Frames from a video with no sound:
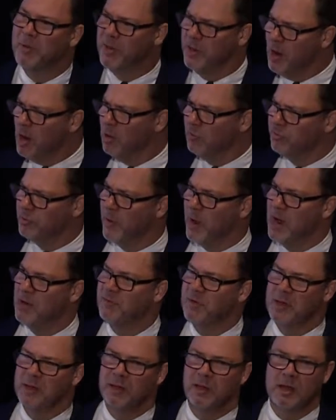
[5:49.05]
They also have
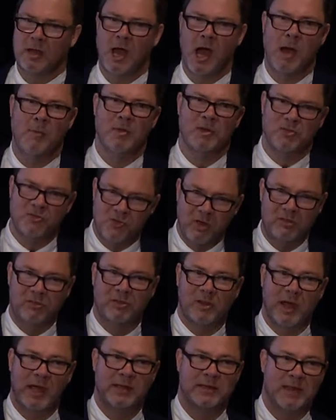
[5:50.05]
in common, just
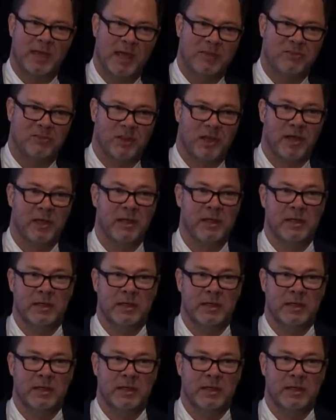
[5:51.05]
like Tesla,